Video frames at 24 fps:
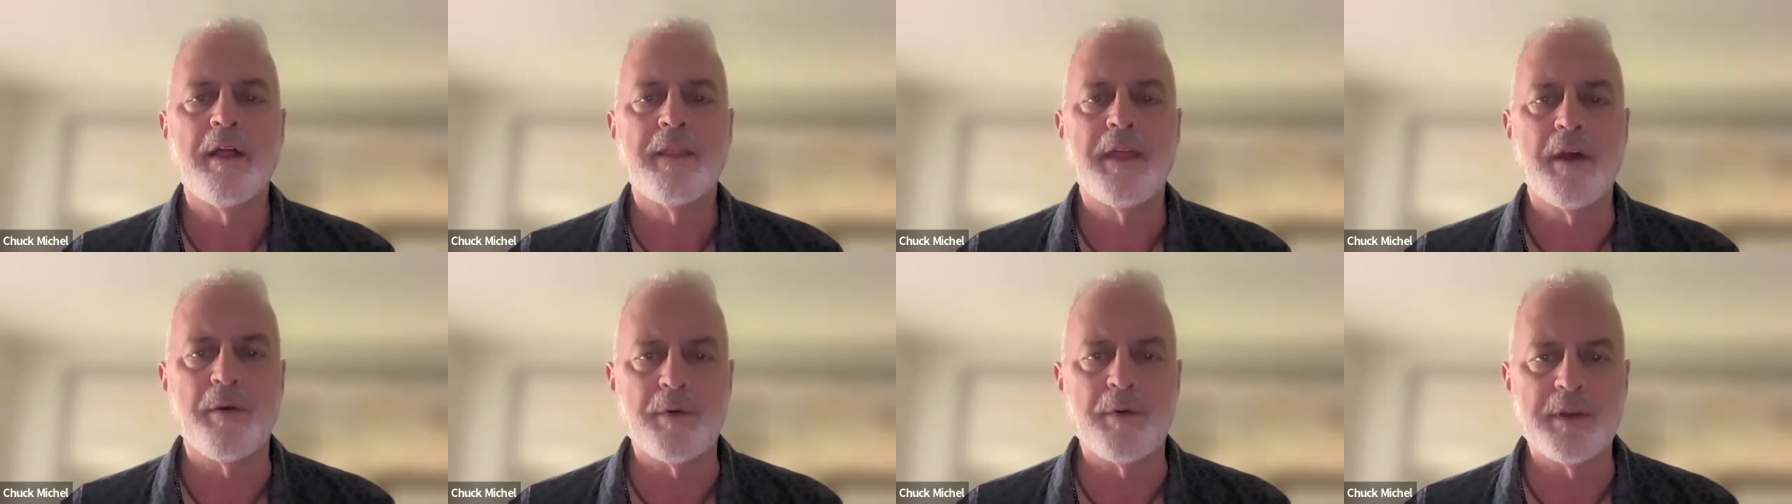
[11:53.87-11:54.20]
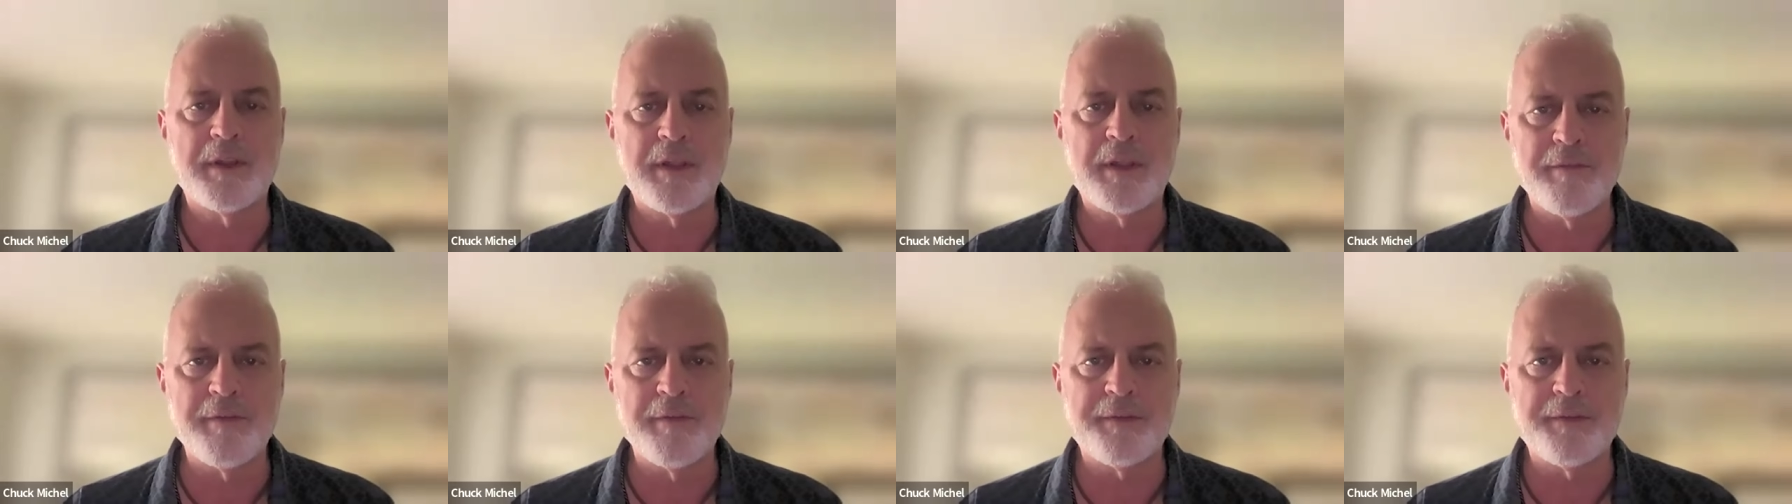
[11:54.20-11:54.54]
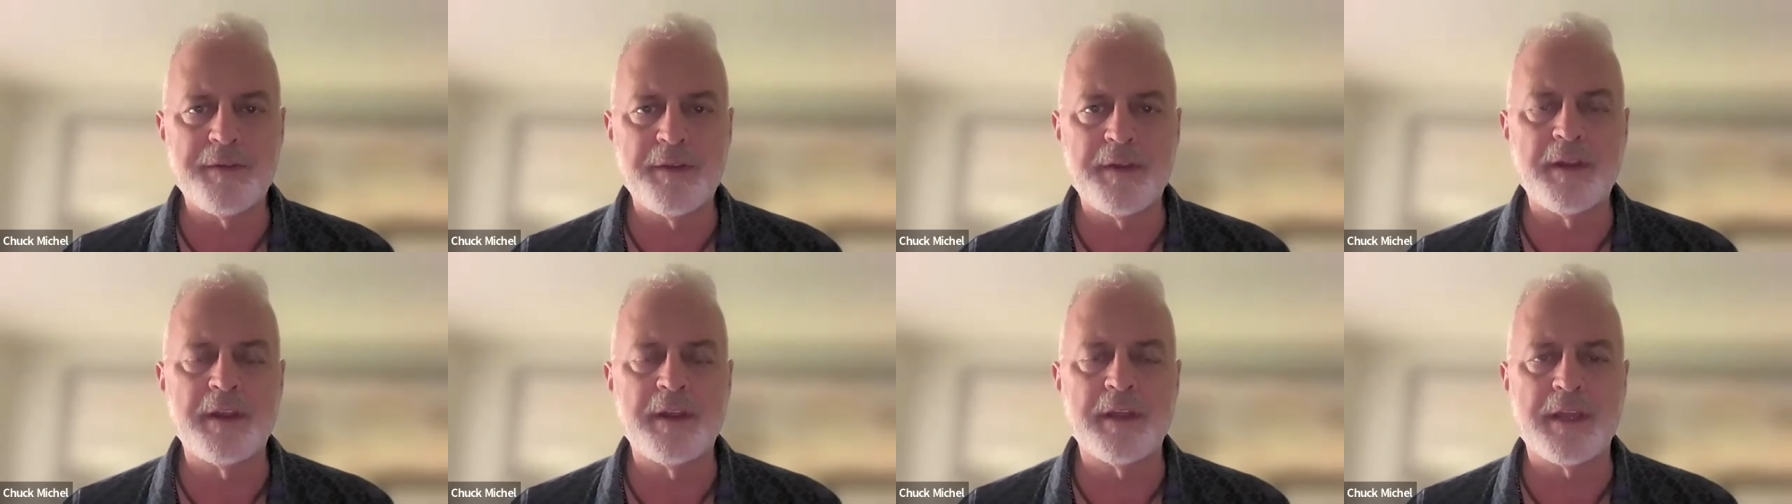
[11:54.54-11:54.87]
that would give
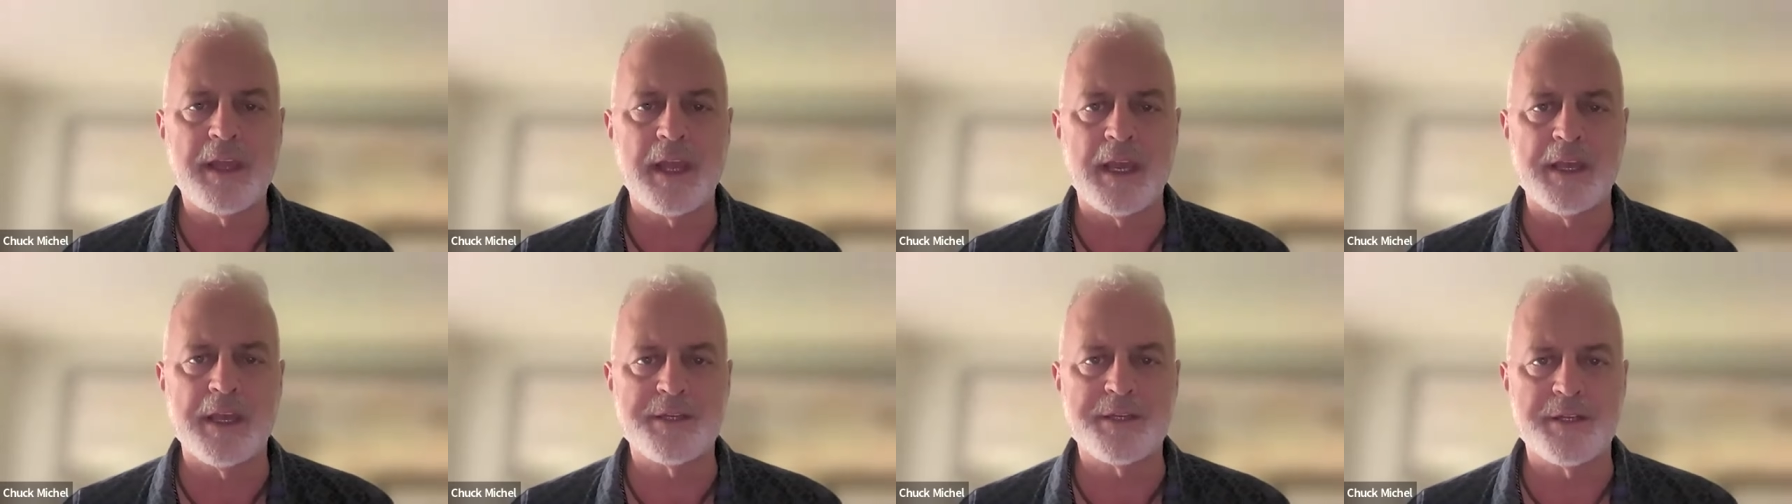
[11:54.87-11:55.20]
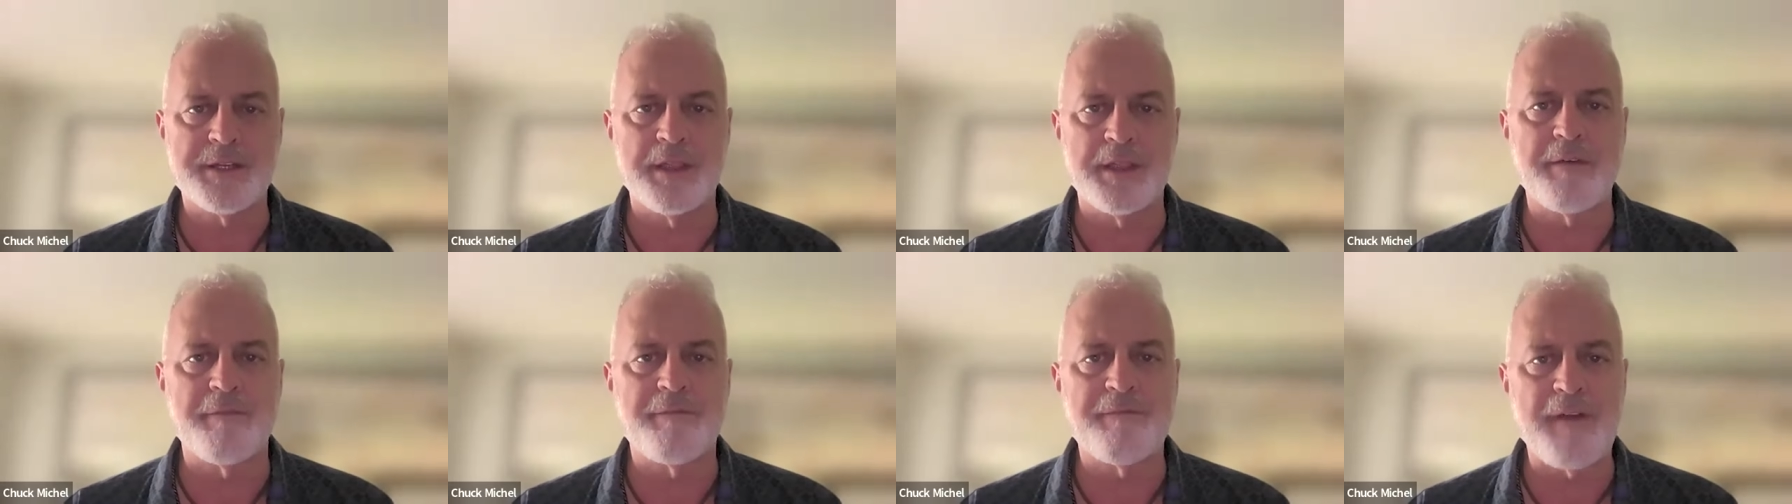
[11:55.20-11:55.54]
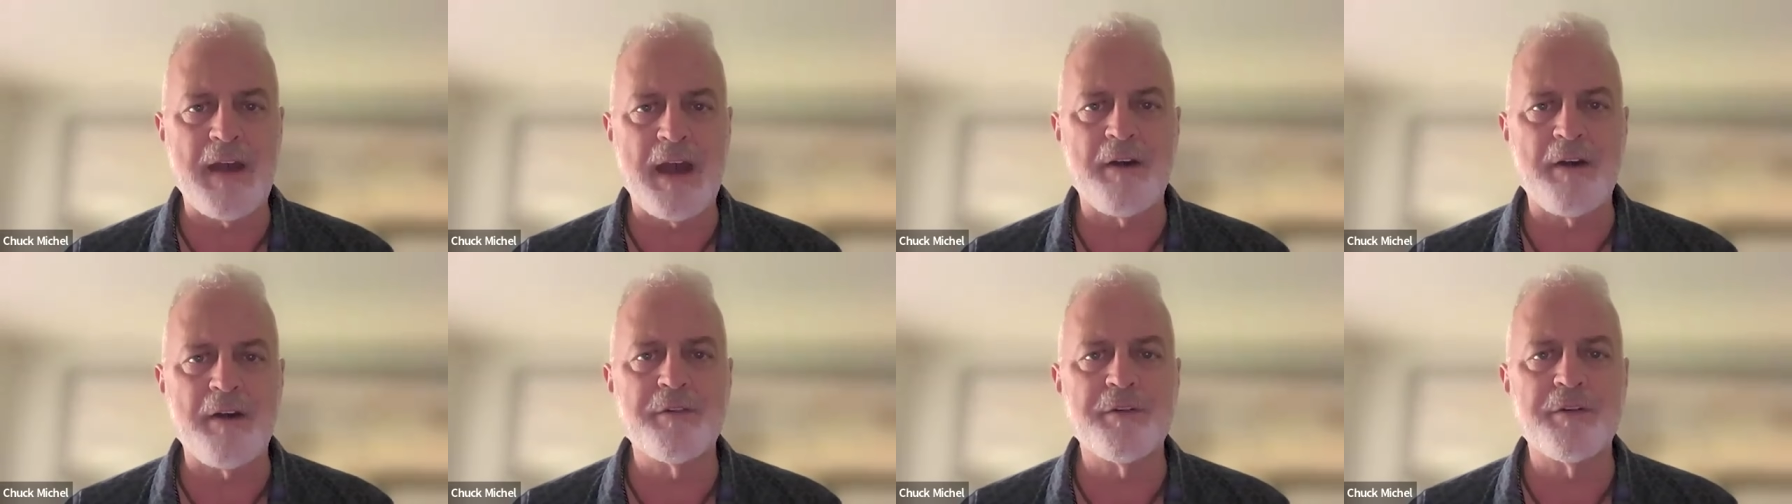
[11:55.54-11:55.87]
us an indication that the
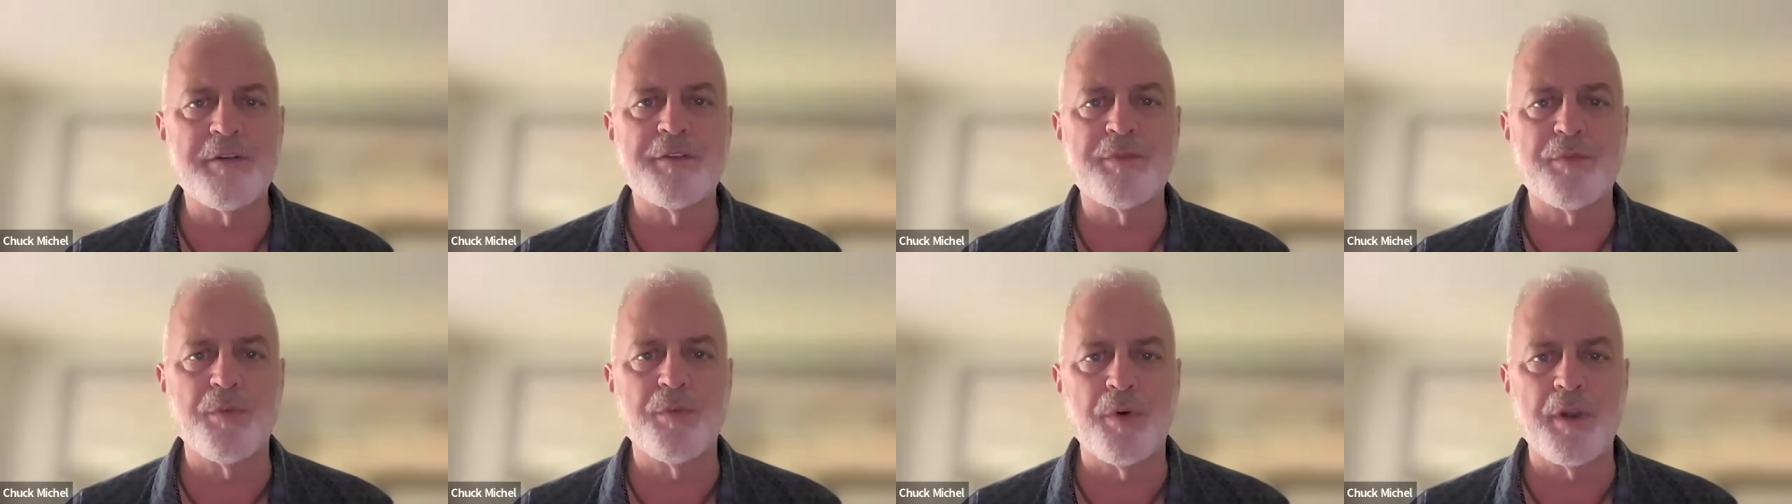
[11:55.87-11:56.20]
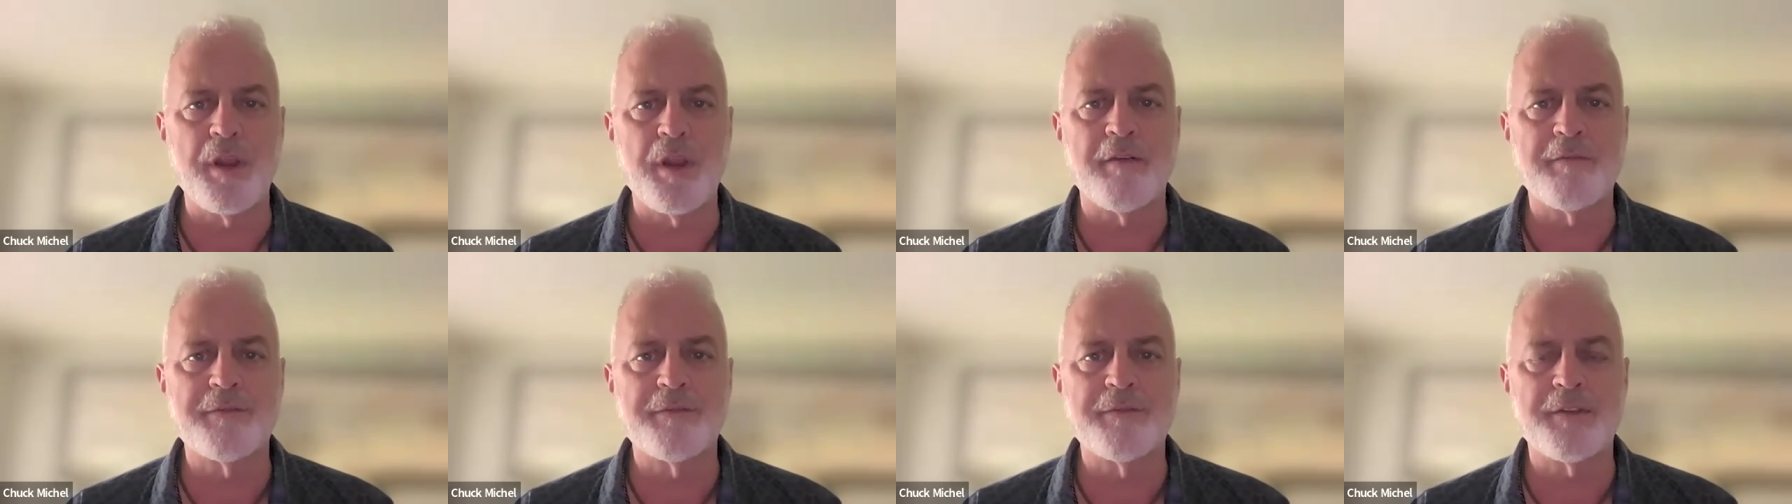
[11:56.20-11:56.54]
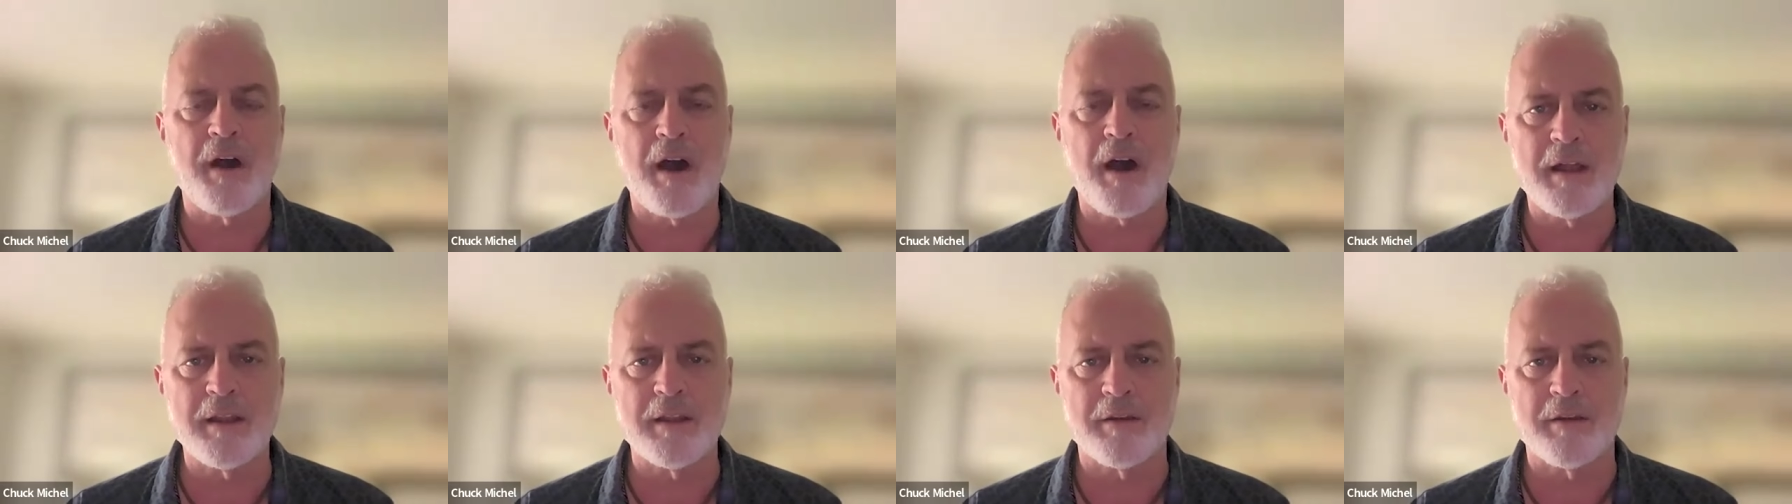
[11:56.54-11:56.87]
founders would have
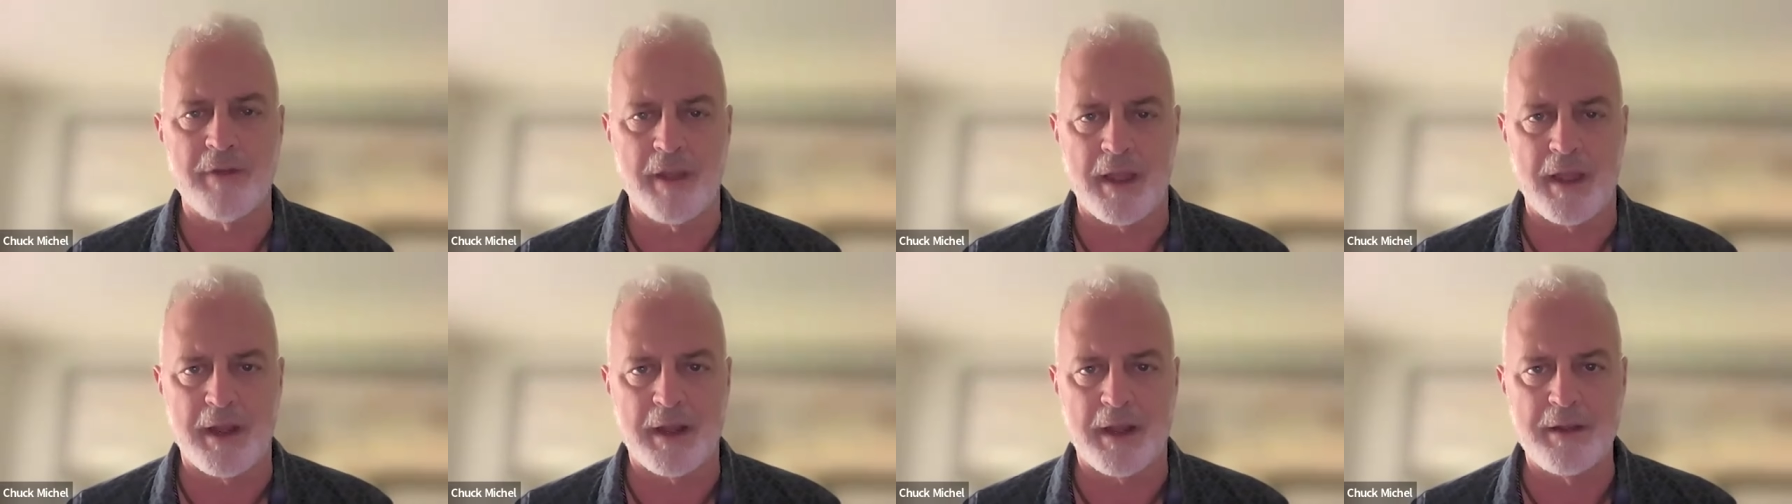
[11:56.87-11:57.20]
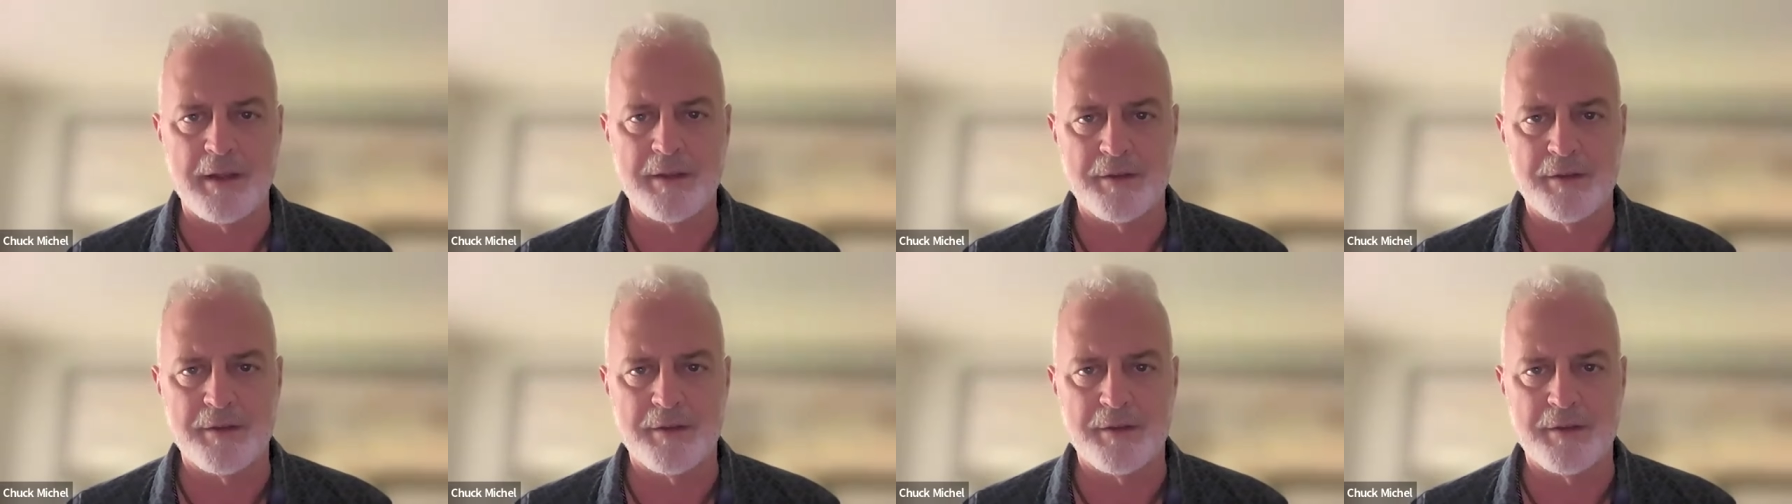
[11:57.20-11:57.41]
tolerated